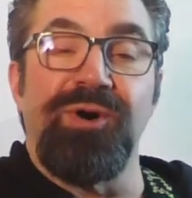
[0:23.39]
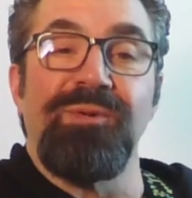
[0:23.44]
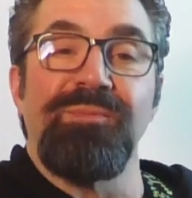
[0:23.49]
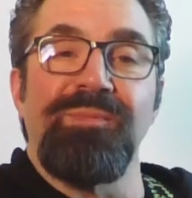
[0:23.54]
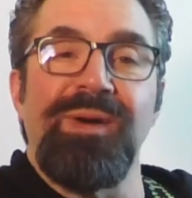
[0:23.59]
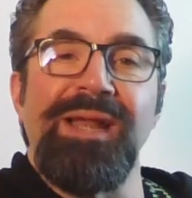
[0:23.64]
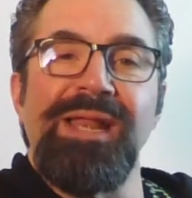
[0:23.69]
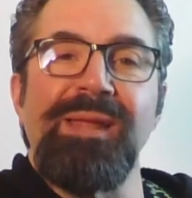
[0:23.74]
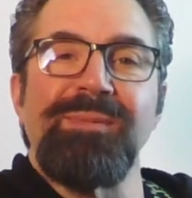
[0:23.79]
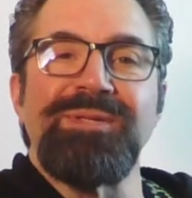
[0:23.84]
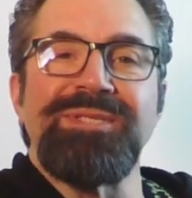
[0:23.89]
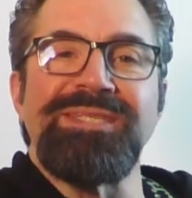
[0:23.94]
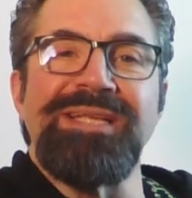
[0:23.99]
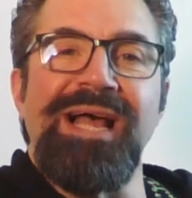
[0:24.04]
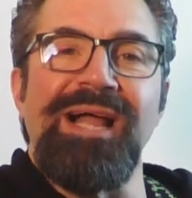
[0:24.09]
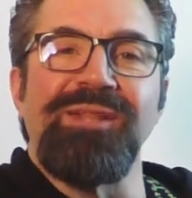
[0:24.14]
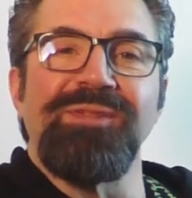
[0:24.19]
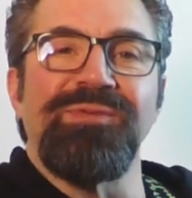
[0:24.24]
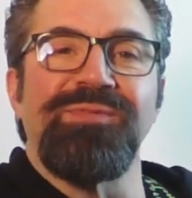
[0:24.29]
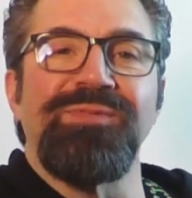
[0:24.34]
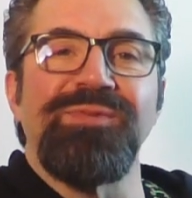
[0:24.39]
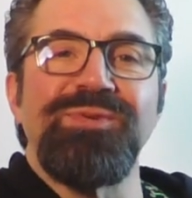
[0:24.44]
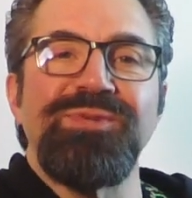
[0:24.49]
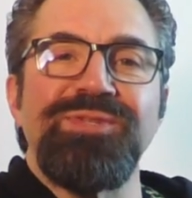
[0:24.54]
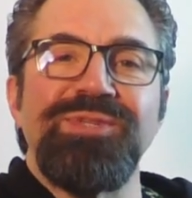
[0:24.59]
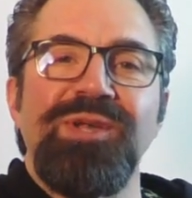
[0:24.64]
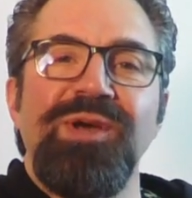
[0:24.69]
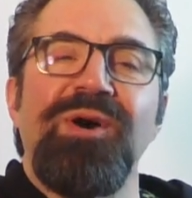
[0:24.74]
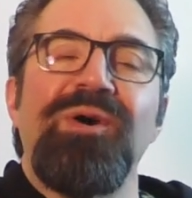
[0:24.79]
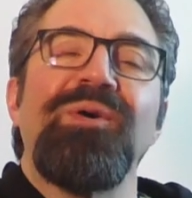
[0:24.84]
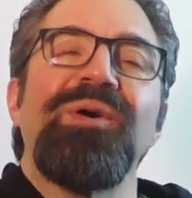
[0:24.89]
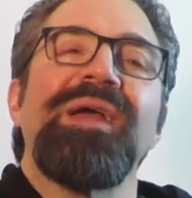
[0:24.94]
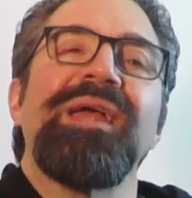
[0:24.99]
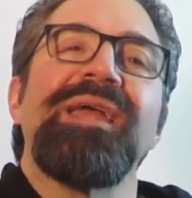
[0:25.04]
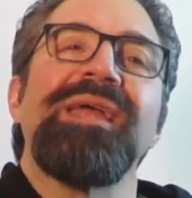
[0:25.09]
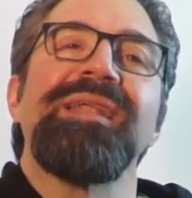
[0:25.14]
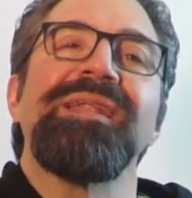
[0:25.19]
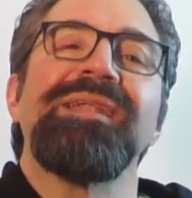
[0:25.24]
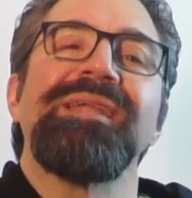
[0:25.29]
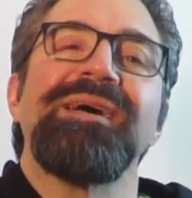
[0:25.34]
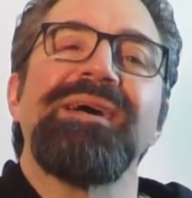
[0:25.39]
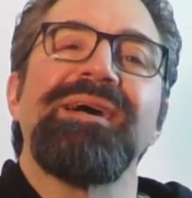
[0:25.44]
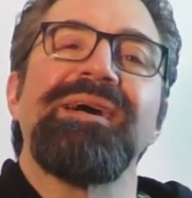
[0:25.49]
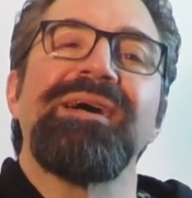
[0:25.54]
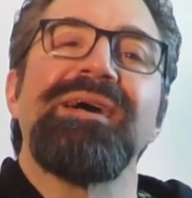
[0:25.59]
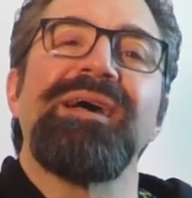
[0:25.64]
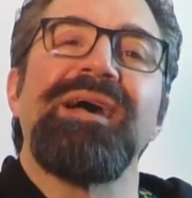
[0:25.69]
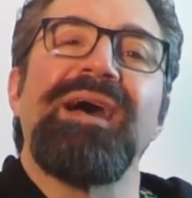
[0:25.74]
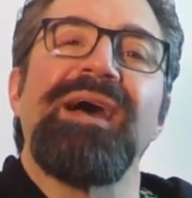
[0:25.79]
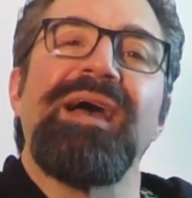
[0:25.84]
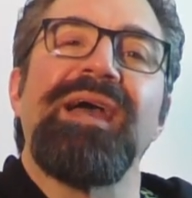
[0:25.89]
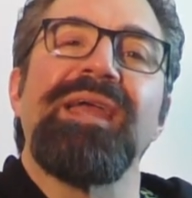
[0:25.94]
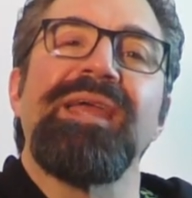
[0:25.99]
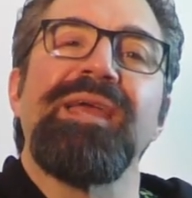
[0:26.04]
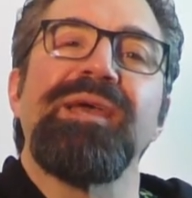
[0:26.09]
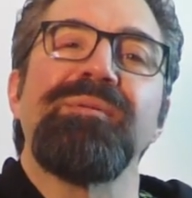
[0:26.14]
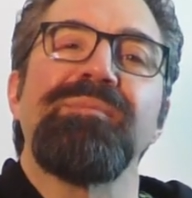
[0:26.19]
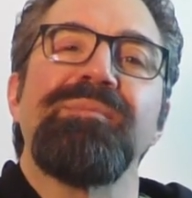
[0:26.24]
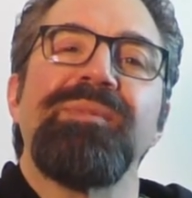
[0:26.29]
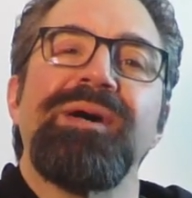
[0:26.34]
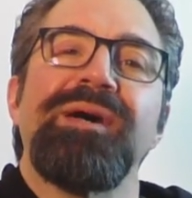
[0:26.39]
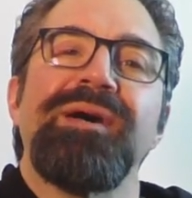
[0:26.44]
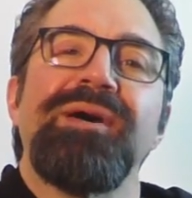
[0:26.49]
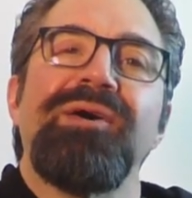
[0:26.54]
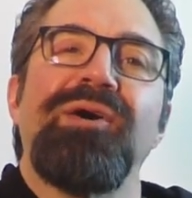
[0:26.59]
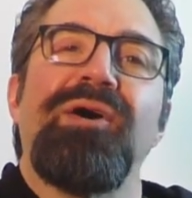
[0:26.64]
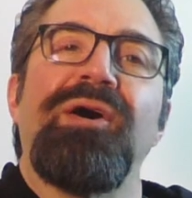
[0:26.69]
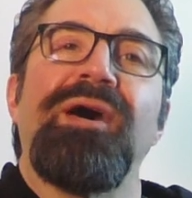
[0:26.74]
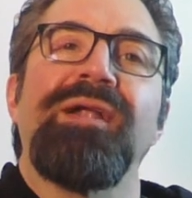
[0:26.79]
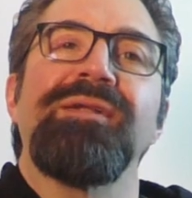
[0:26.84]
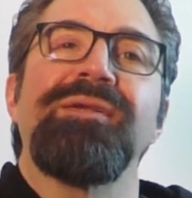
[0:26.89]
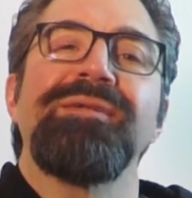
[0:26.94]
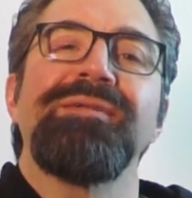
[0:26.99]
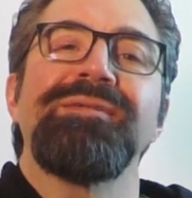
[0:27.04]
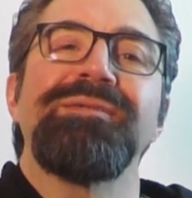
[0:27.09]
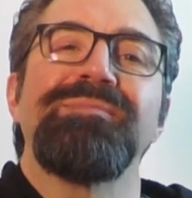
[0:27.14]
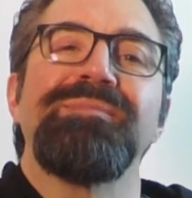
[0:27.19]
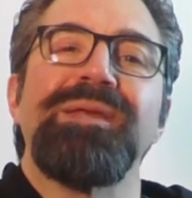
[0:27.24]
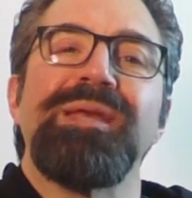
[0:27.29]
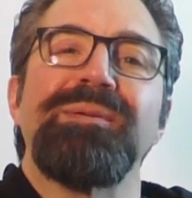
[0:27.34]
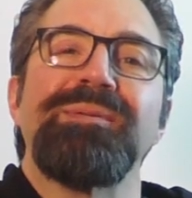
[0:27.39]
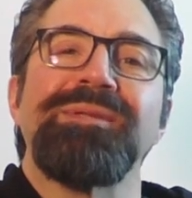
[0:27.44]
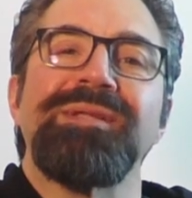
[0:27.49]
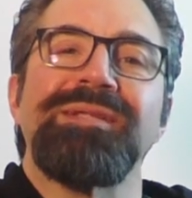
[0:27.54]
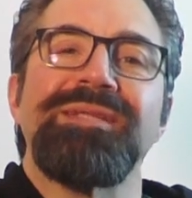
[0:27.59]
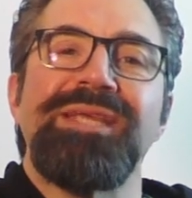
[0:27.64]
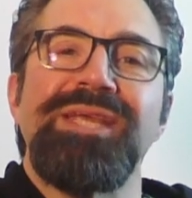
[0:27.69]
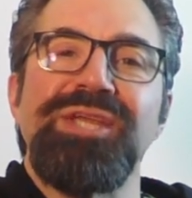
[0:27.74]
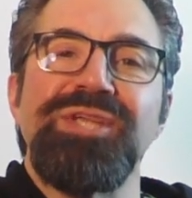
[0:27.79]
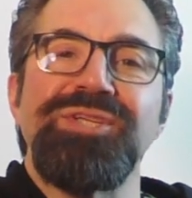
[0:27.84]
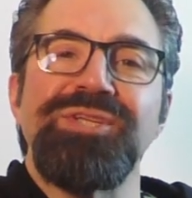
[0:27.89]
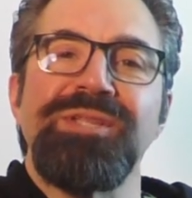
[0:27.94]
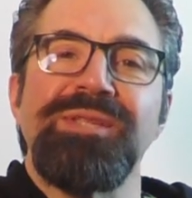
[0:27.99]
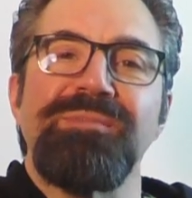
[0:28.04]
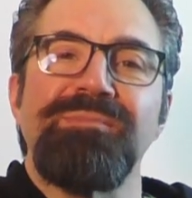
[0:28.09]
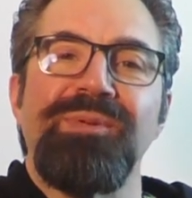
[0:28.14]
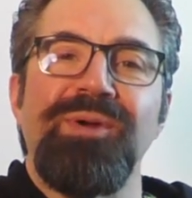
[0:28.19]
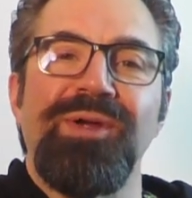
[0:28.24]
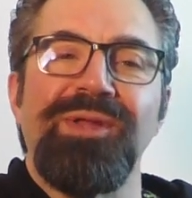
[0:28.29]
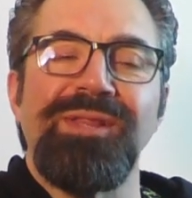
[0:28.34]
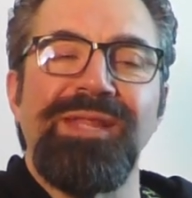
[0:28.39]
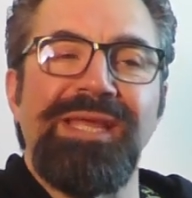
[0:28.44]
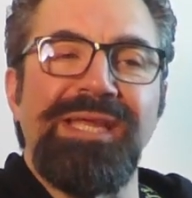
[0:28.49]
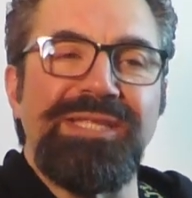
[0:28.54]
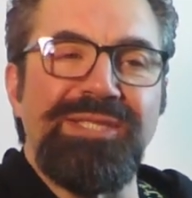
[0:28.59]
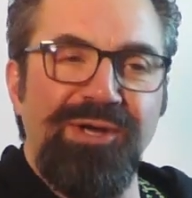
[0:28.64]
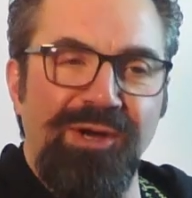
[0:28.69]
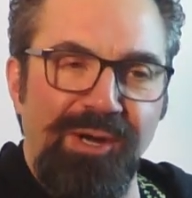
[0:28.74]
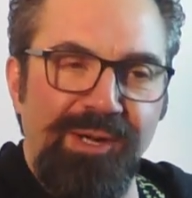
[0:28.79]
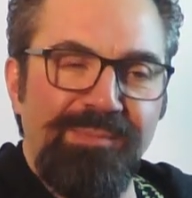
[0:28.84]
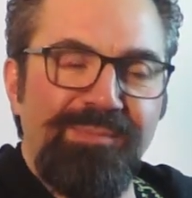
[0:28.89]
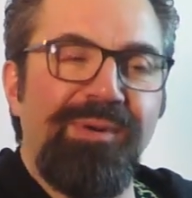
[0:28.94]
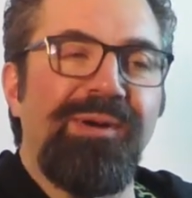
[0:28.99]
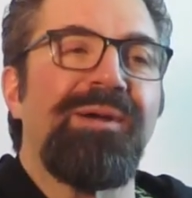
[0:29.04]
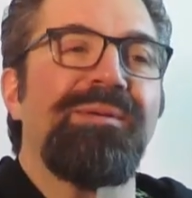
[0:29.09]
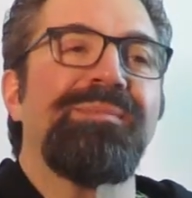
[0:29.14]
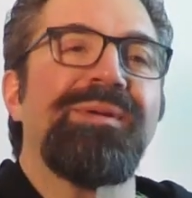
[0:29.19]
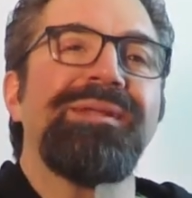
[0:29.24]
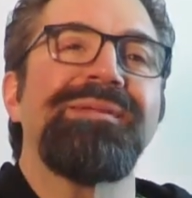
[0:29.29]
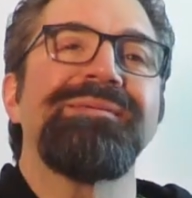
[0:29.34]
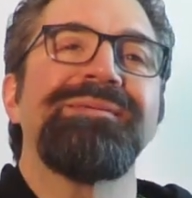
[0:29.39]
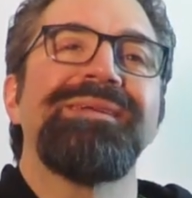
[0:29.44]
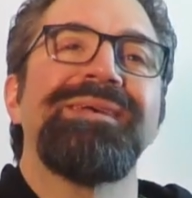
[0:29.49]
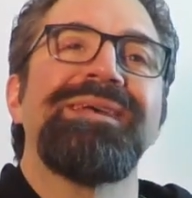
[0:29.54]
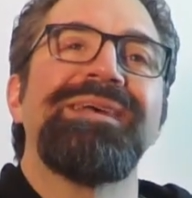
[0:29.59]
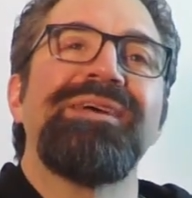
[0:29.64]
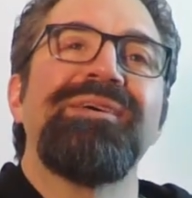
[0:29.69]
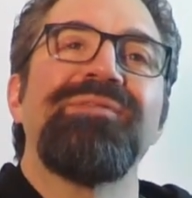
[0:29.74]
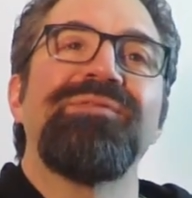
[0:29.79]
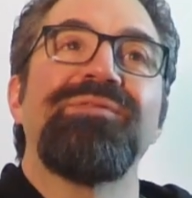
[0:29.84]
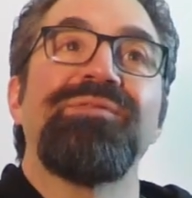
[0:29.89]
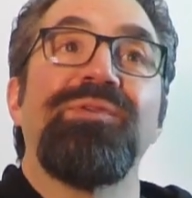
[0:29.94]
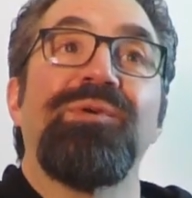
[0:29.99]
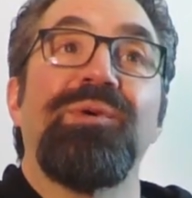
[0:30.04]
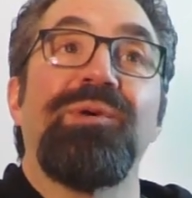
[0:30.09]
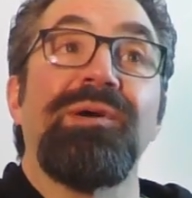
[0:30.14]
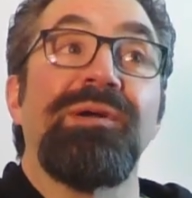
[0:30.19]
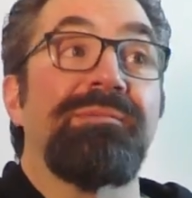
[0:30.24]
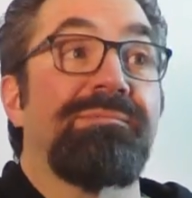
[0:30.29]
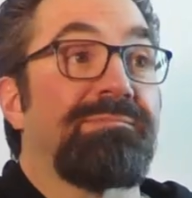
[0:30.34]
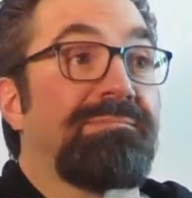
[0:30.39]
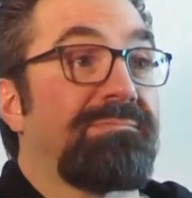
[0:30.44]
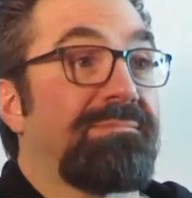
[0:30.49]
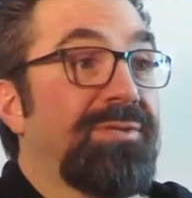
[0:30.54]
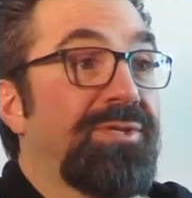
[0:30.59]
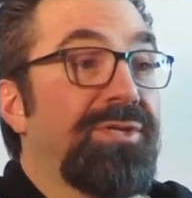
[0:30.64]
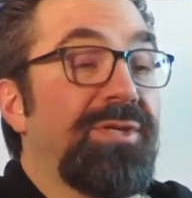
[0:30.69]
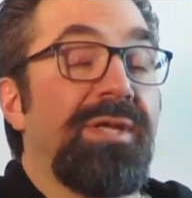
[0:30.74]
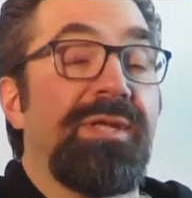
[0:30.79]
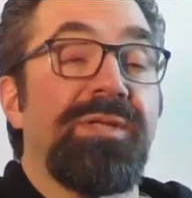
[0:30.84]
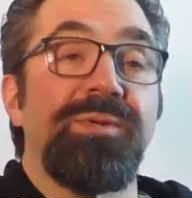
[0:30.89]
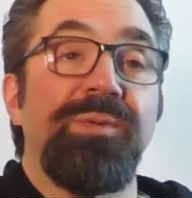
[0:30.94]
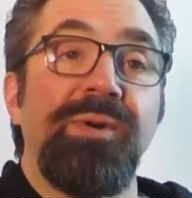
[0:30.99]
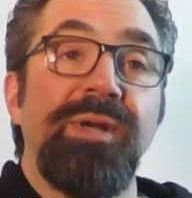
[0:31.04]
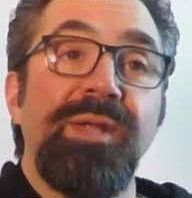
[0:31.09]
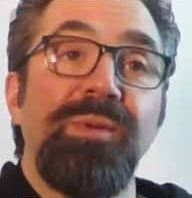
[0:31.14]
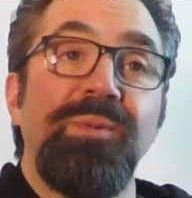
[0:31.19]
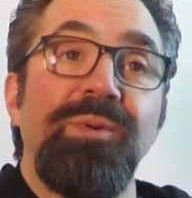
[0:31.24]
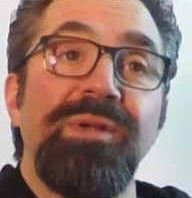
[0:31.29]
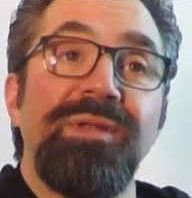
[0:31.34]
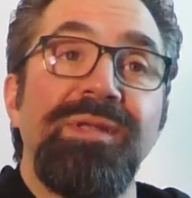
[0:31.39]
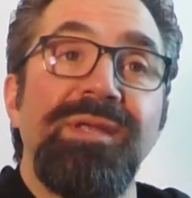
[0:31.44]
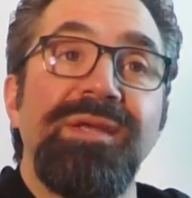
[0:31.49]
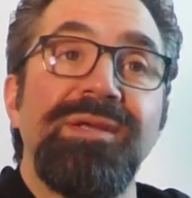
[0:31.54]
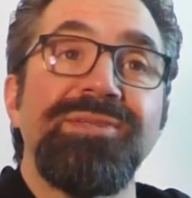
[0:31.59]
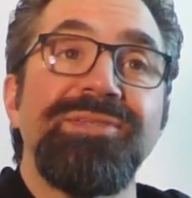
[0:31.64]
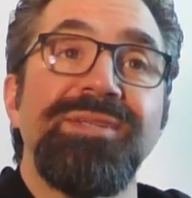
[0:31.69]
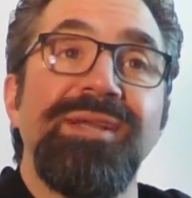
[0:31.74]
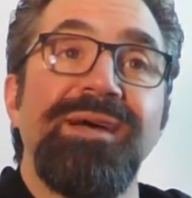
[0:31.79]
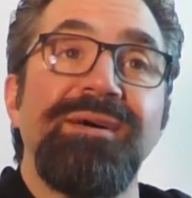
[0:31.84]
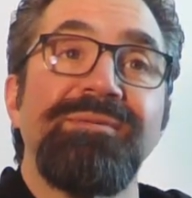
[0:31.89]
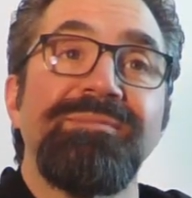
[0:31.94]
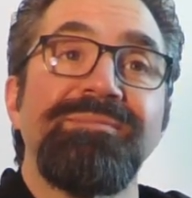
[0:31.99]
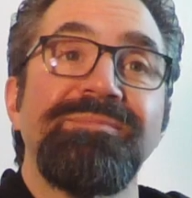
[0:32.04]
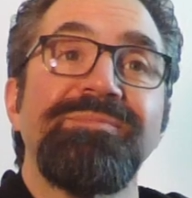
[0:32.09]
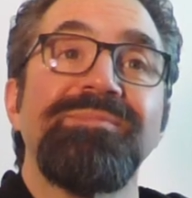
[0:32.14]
my name is Sal DiFusco, and I am honored to be able to teach in the Berklee guitar department for, 21 years now.